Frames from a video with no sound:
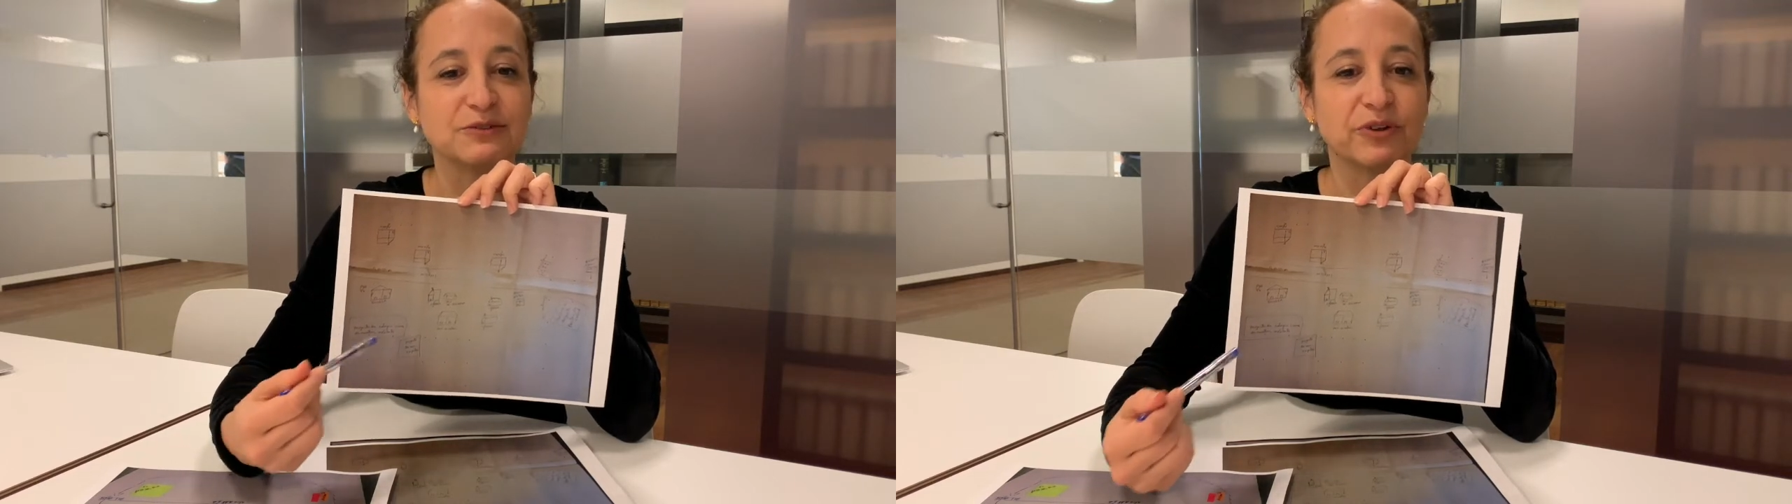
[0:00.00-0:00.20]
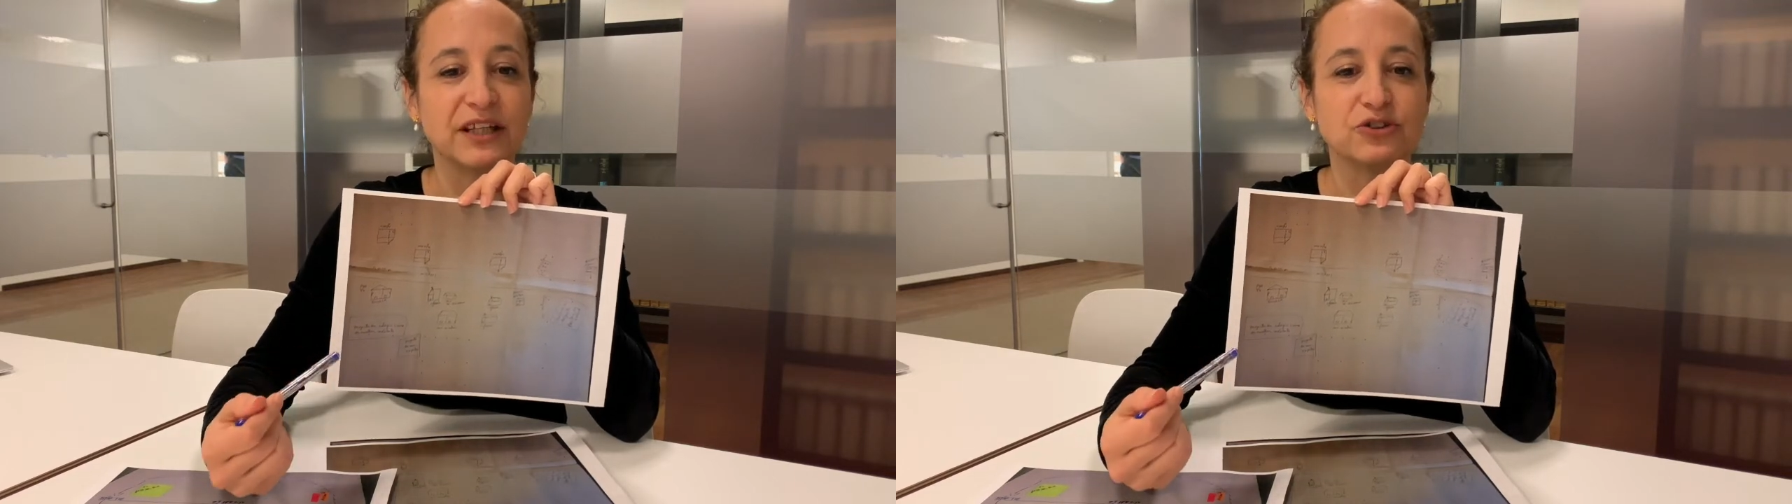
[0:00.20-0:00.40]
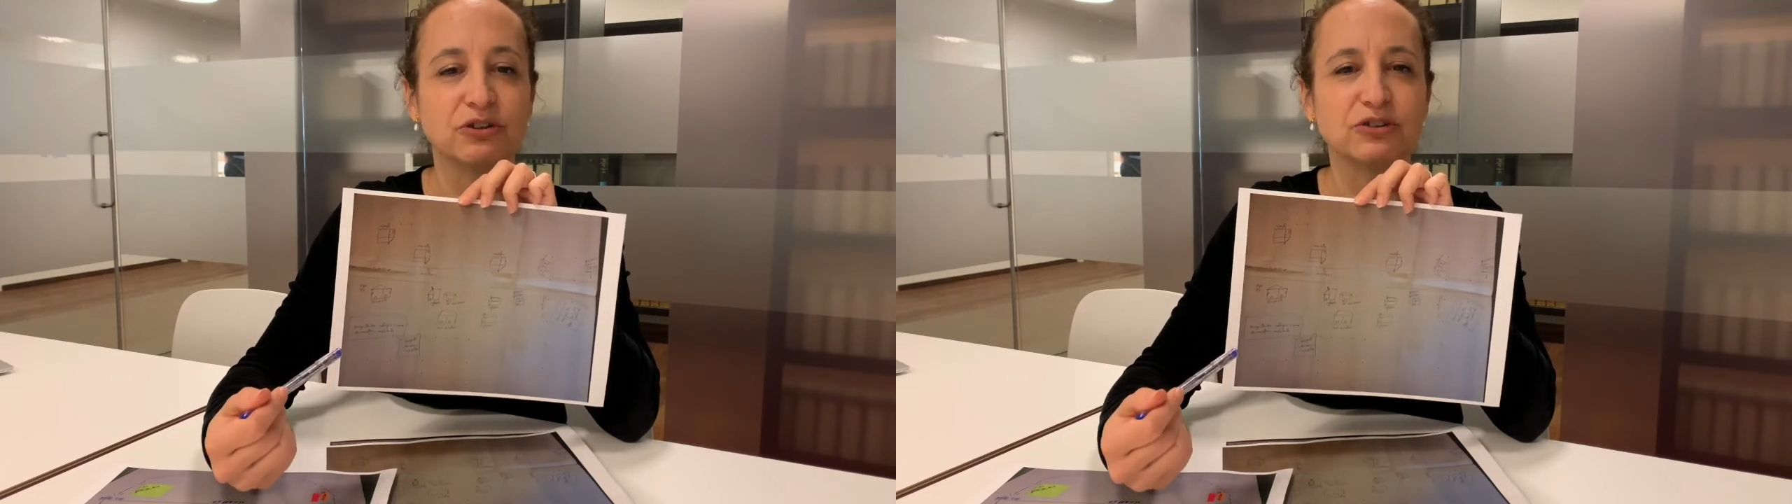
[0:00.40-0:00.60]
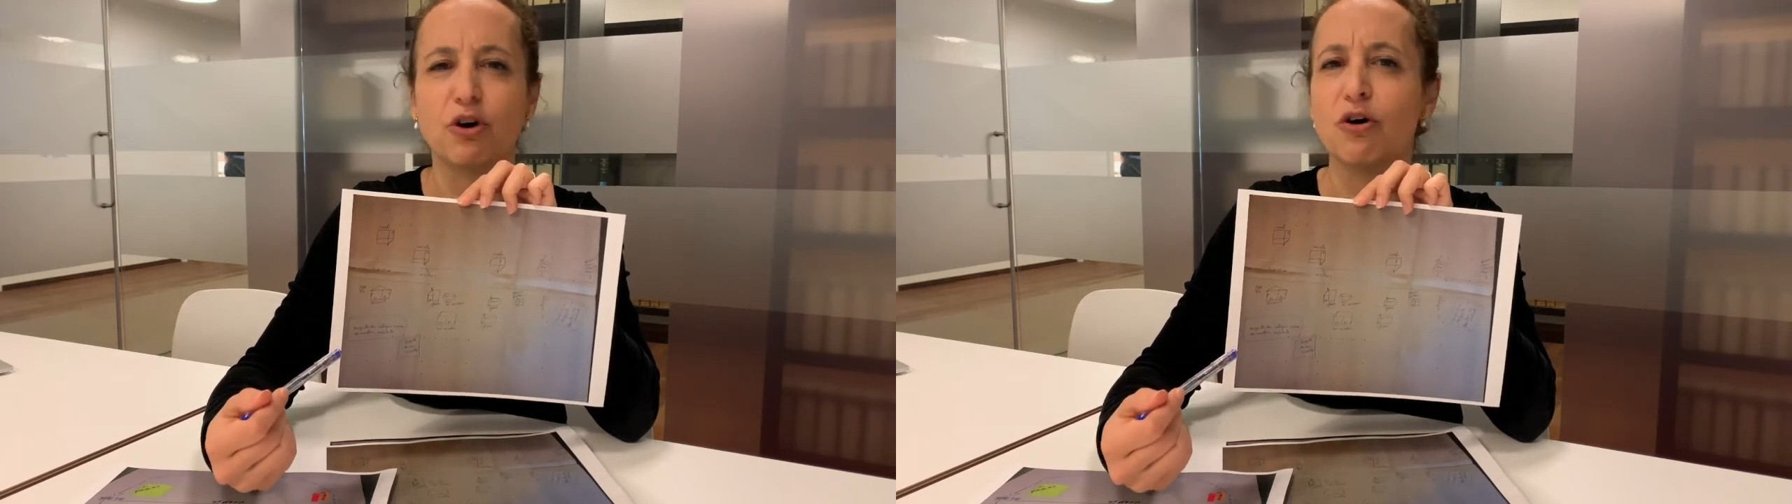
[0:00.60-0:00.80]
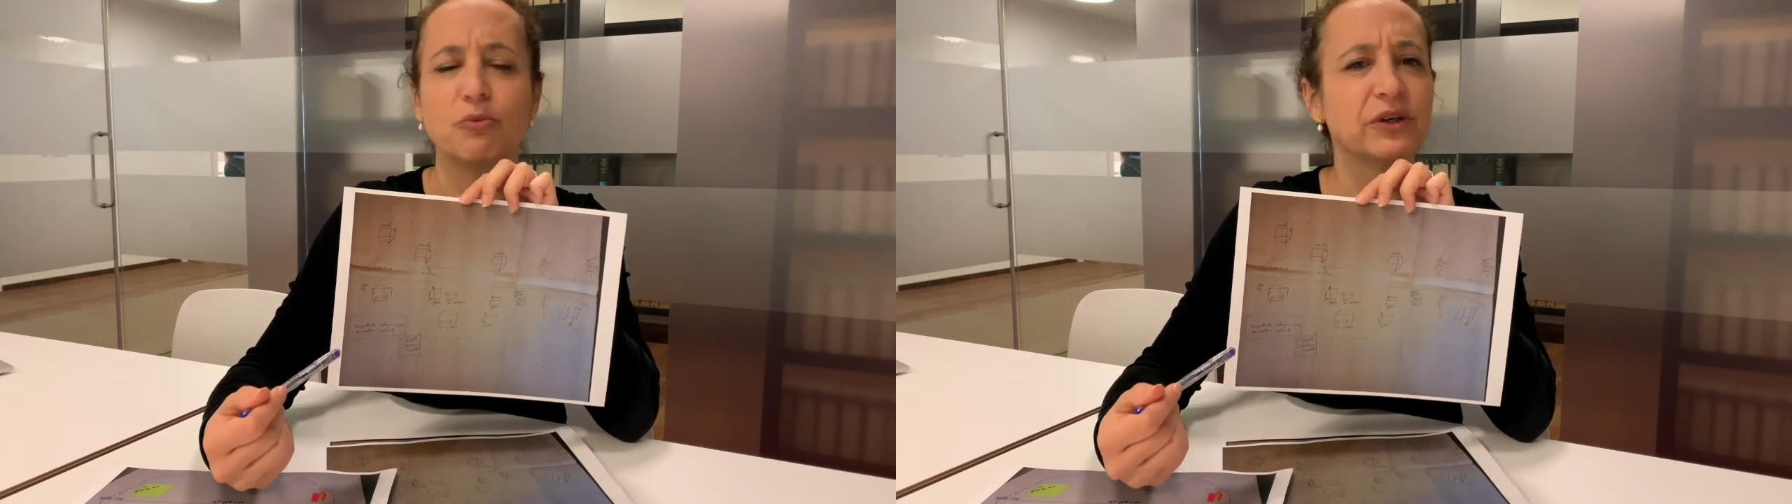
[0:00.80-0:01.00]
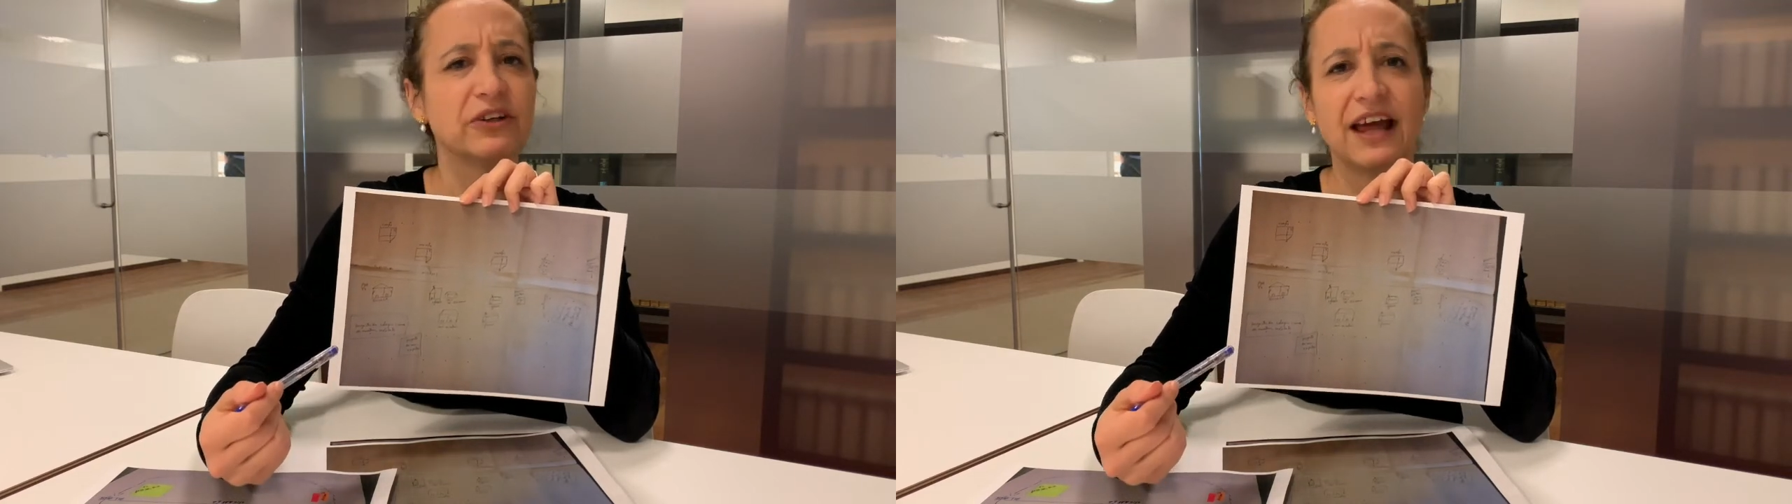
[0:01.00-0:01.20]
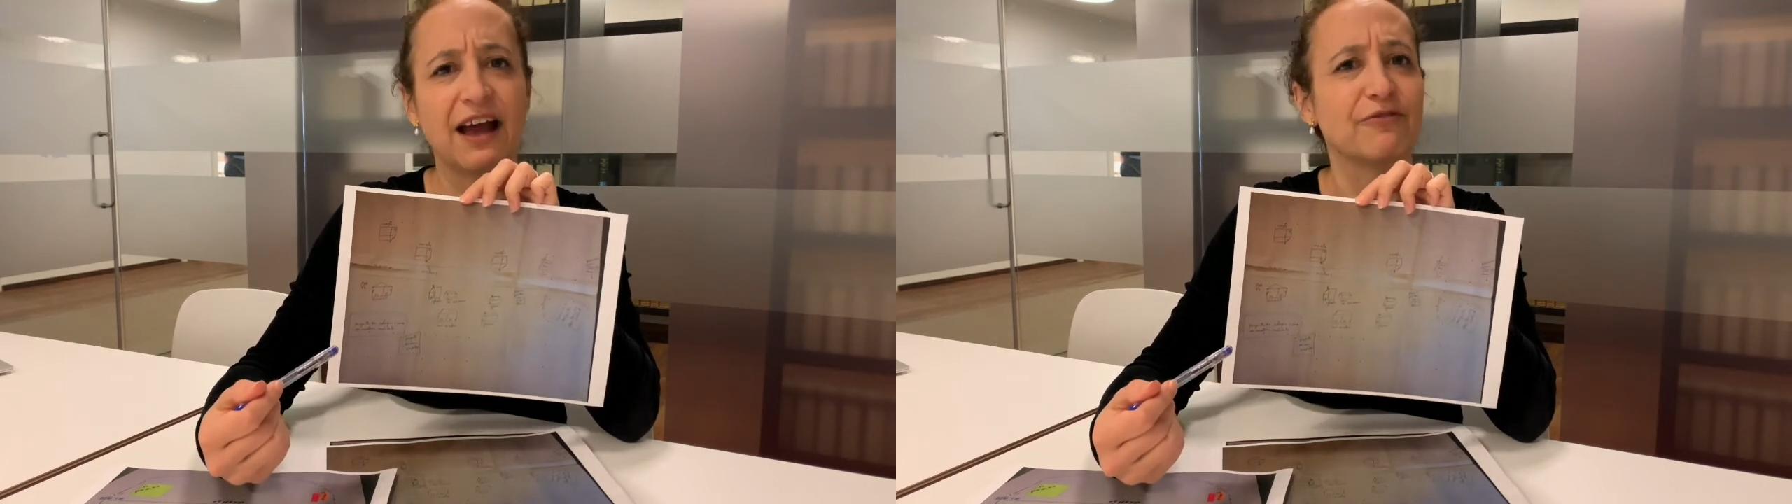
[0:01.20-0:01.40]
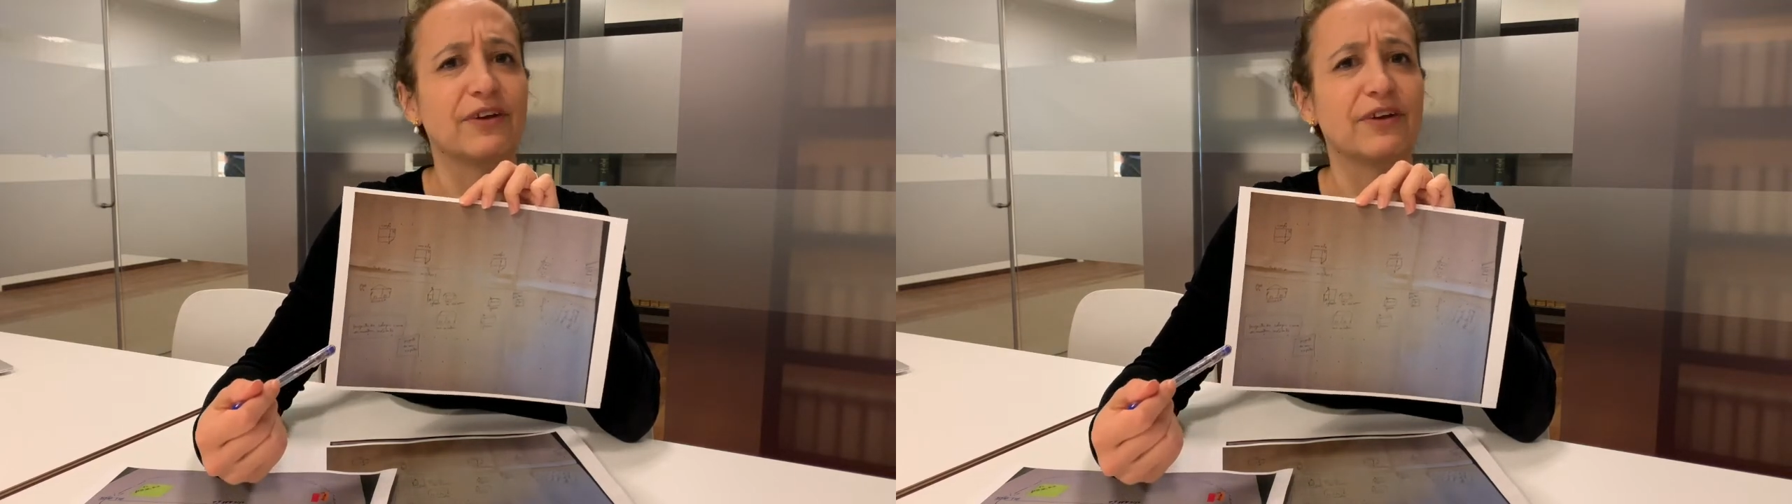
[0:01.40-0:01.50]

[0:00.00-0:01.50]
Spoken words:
Well, they told, oh, we don't have